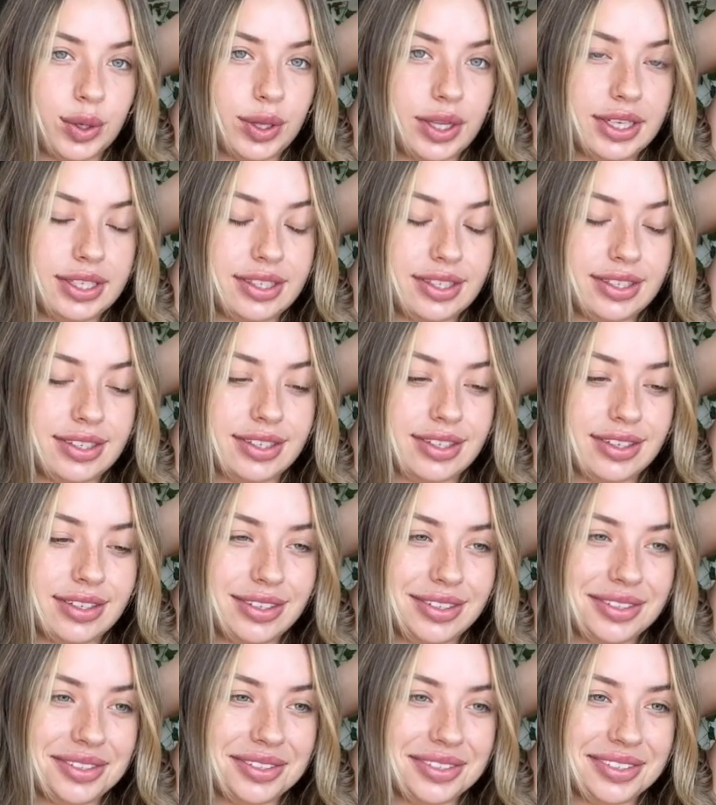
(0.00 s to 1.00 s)
let's
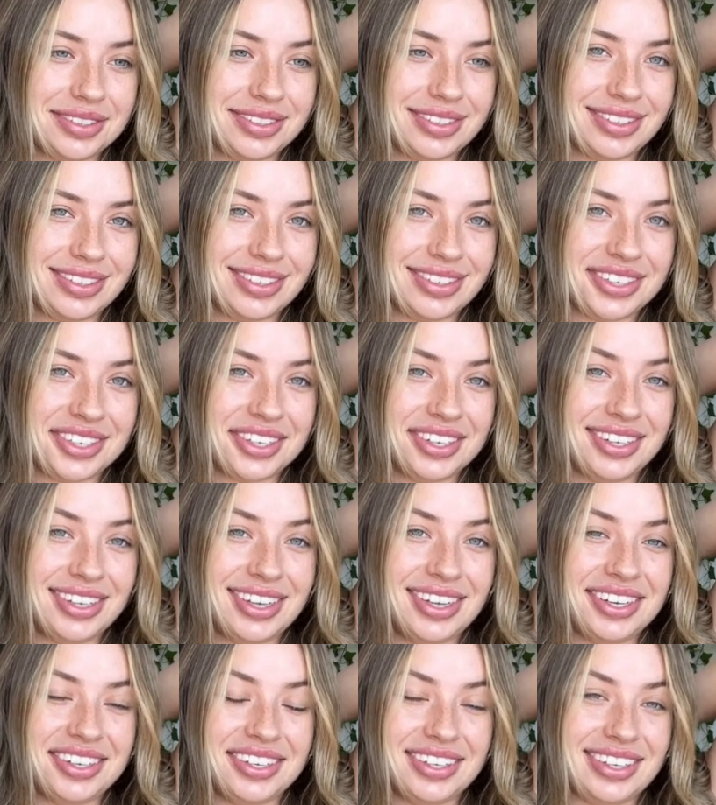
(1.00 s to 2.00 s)

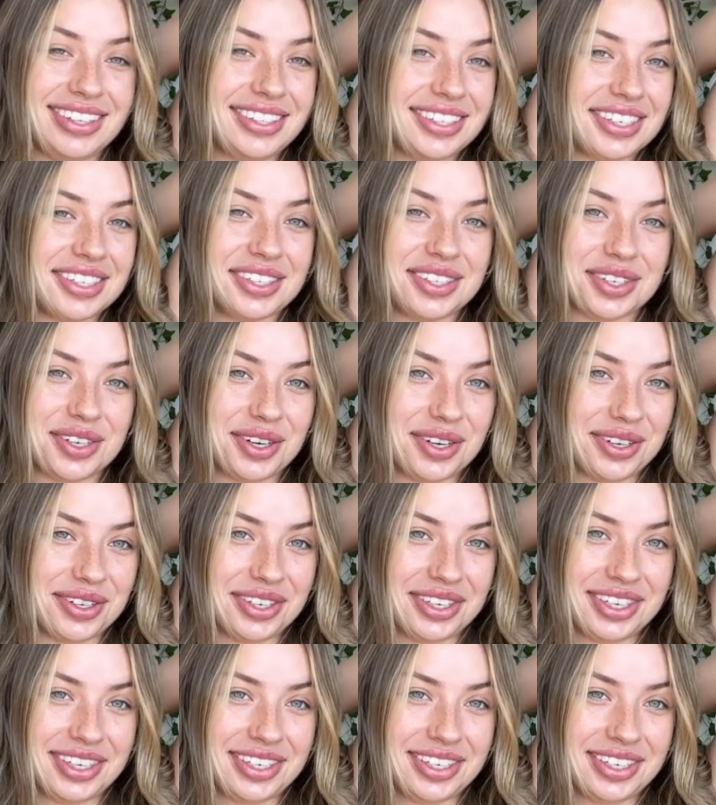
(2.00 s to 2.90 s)
let's get to curling.